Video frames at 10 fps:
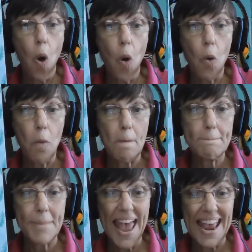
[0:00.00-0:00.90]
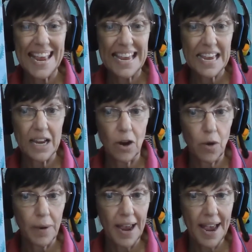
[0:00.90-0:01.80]
obeying.
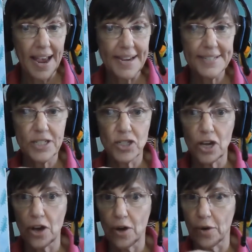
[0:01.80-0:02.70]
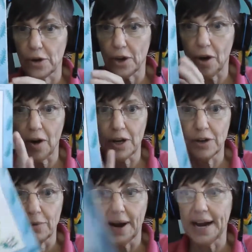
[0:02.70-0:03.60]
Okay, so are
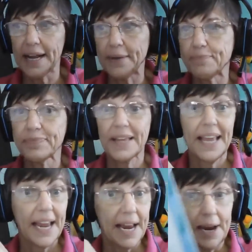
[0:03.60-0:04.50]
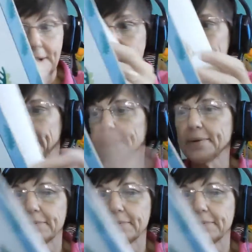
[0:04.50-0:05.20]
you ready? Here we go.